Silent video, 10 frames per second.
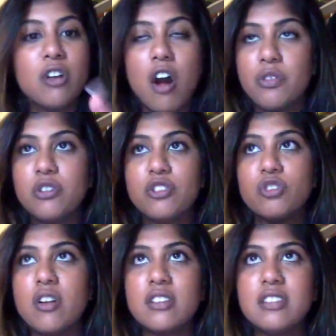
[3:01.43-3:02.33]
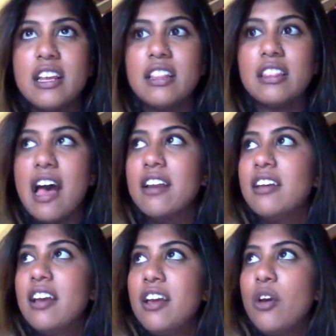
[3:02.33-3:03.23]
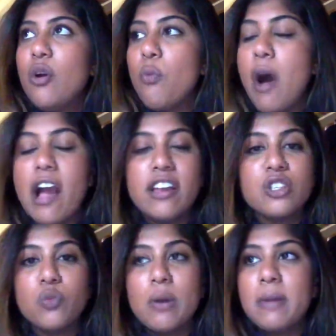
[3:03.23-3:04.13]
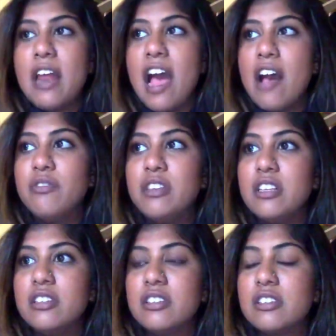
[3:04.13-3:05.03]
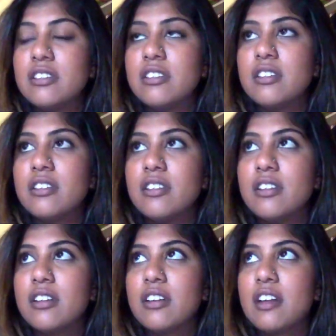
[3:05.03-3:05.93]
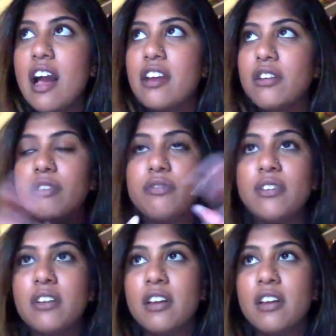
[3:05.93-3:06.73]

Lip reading: the author is just trying to state that, why do women have these kind of,